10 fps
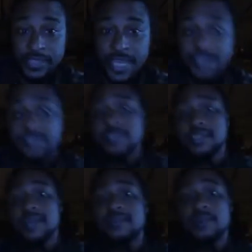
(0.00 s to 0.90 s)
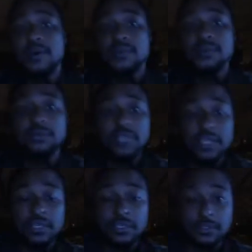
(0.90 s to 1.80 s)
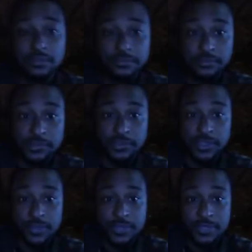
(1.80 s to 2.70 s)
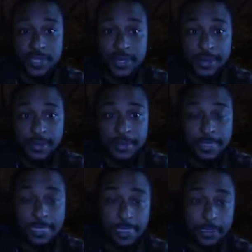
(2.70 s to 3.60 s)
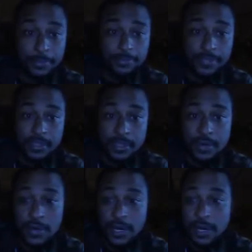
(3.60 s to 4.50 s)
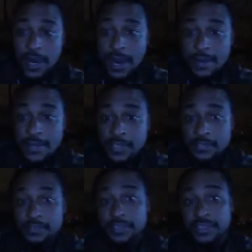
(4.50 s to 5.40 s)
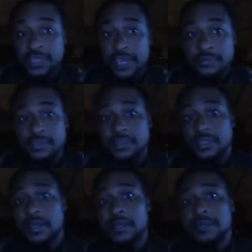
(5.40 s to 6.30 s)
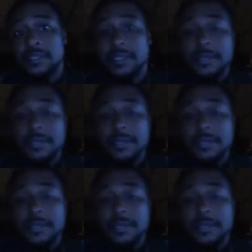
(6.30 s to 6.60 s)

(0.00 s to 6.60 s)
That is a ceremonial thing. You see what I'm saying? And so I'd rather you be safe than sorry.